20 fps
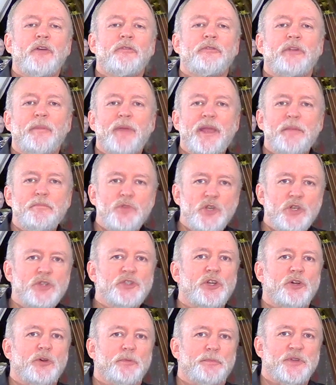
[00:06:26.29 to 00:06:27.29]
From a
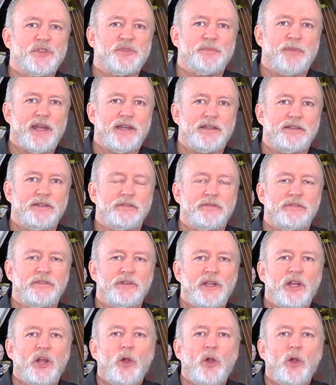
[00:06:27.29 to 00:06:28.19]
musical perspective,